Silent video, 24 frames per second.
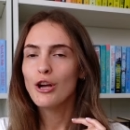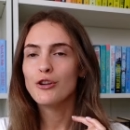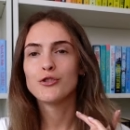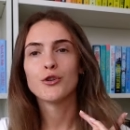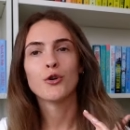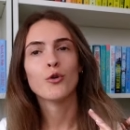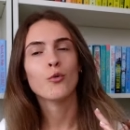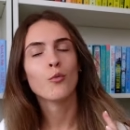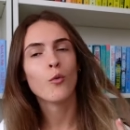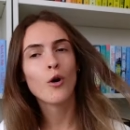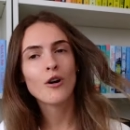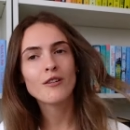
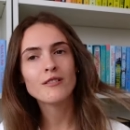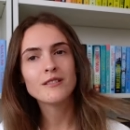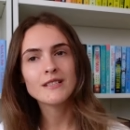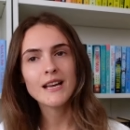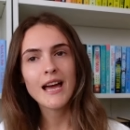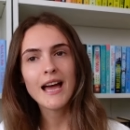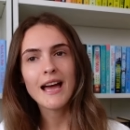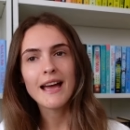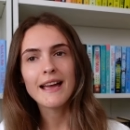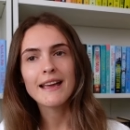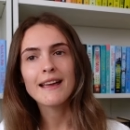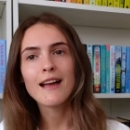until one
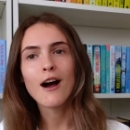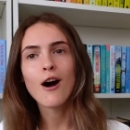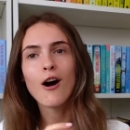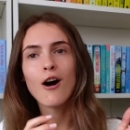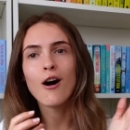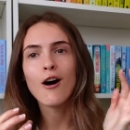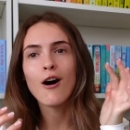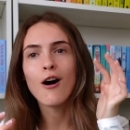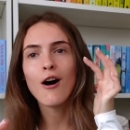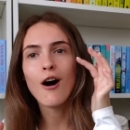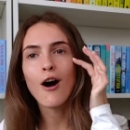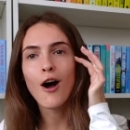day
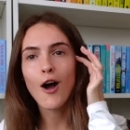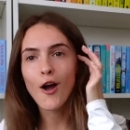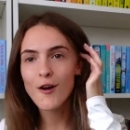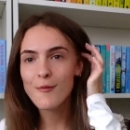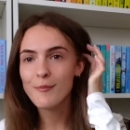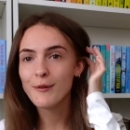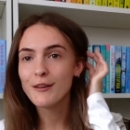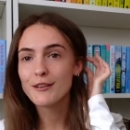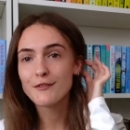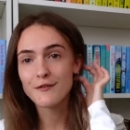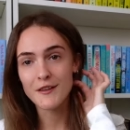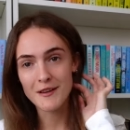our
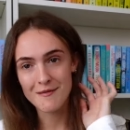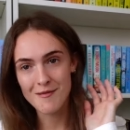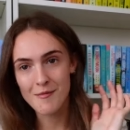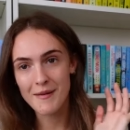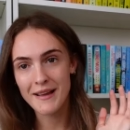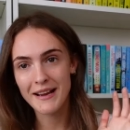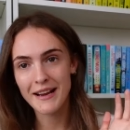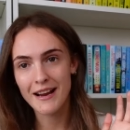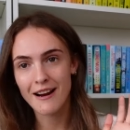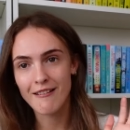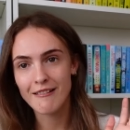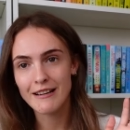homeless female
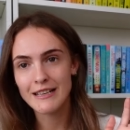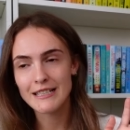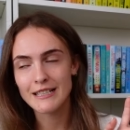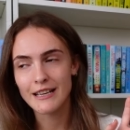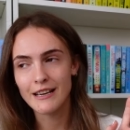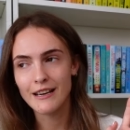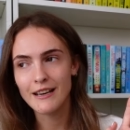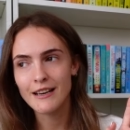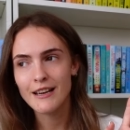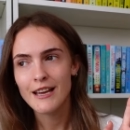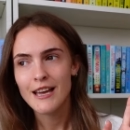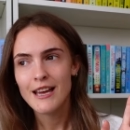main
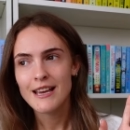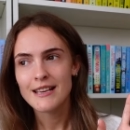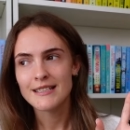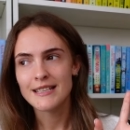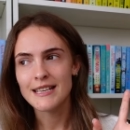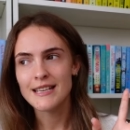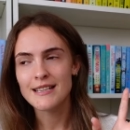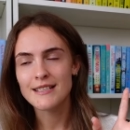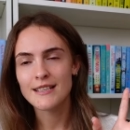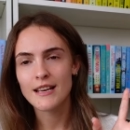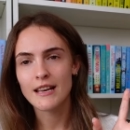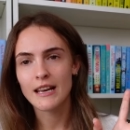character
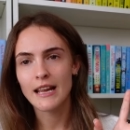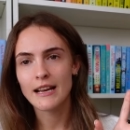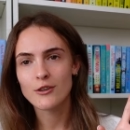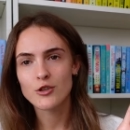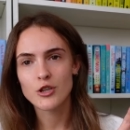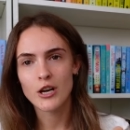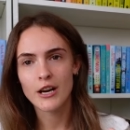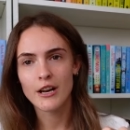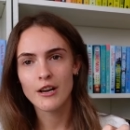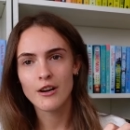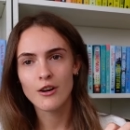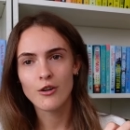sees her like
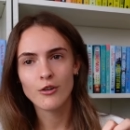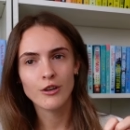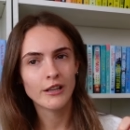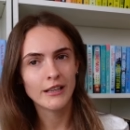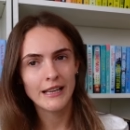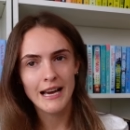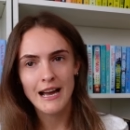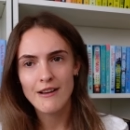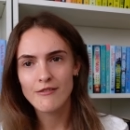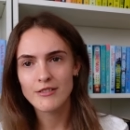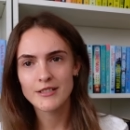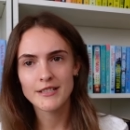trying to
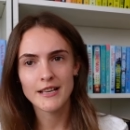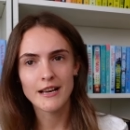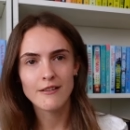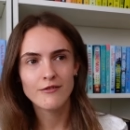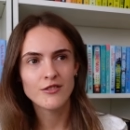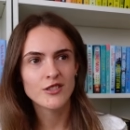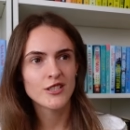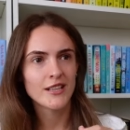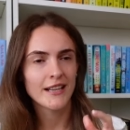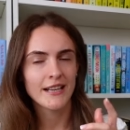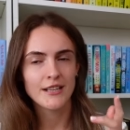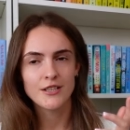unalive herself
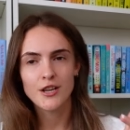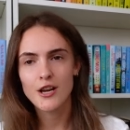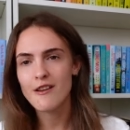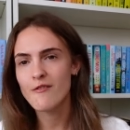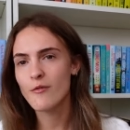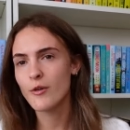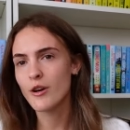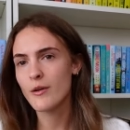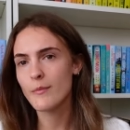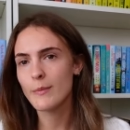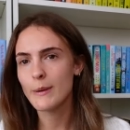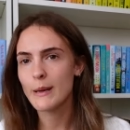and she's like, I don't
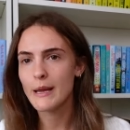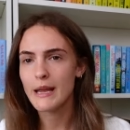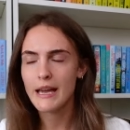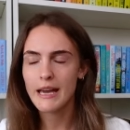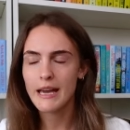even want to be